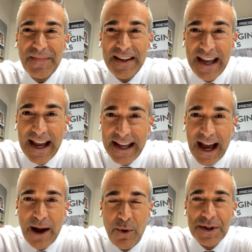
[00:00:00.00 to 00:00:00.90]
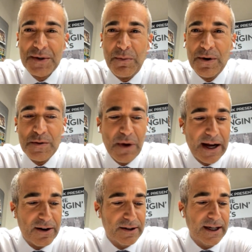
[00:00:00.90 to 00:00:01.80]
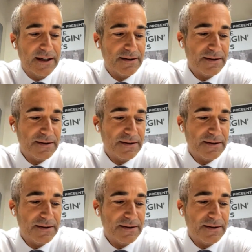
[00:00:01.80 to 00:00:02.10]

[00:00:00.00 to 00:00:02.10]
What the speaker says: Yeah. I want some pushback on that.